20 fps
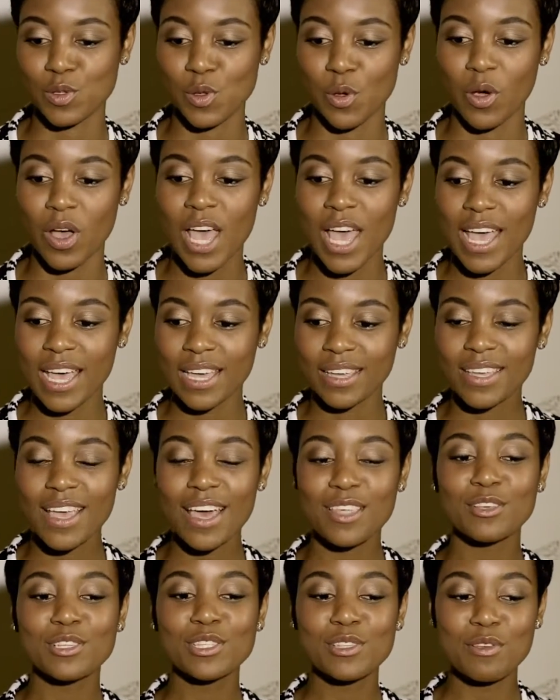So
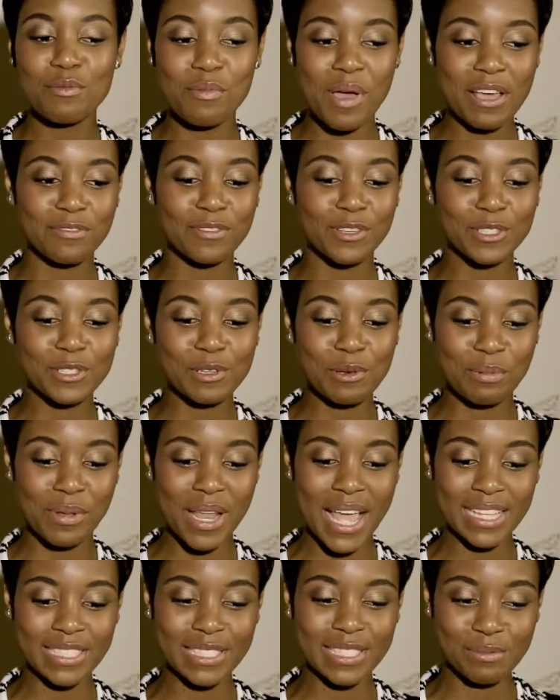yeah, those are my future
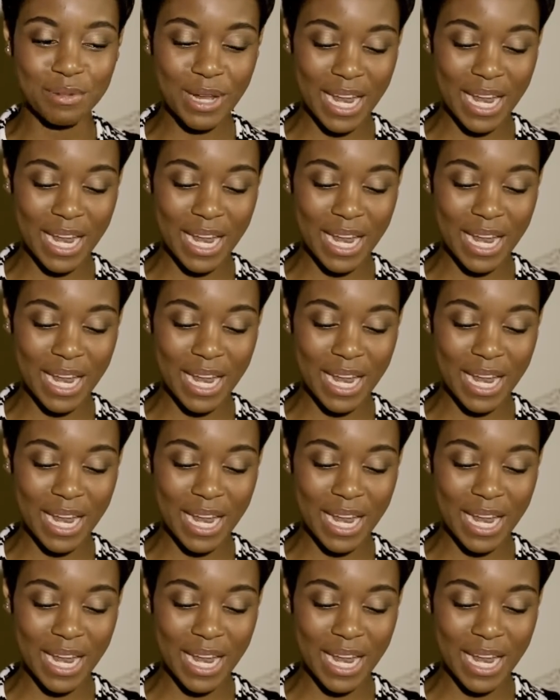plans.